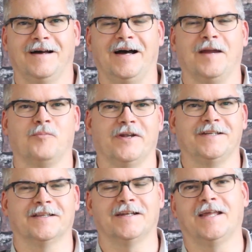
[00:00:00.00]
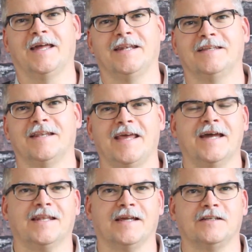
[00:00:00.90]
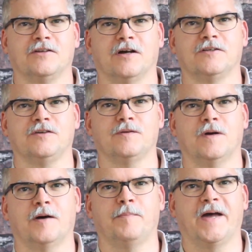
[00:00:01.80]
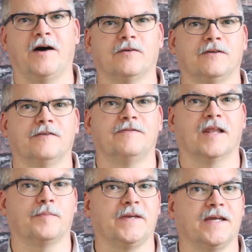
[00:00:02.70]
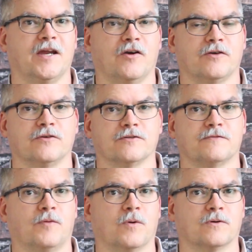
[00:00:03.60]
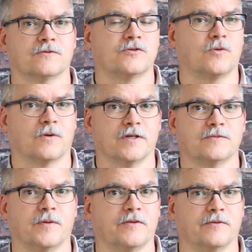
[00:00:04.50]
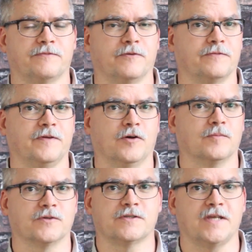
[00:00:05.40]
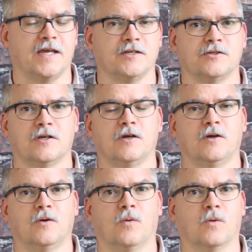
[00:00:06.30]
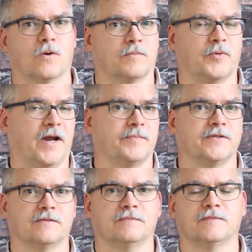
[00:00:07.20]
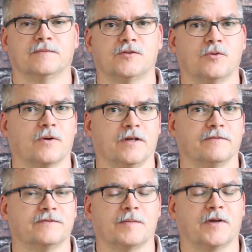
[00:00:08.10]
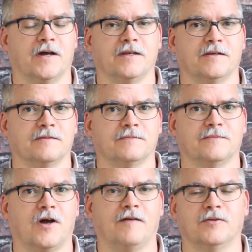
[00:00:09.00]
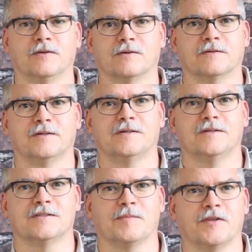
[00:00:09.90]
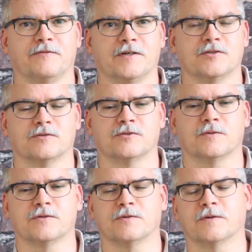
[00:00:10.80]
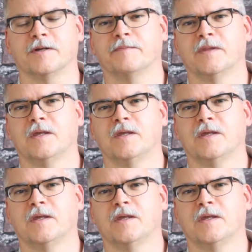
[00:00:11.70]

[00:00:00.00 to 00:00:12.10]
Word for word: Hi, I'm Brett Tillman, and today I'd like to talk to you about developing characters for stories, whether for film or stage, or perhaps a story of some kind in a novel or some other fictional short story.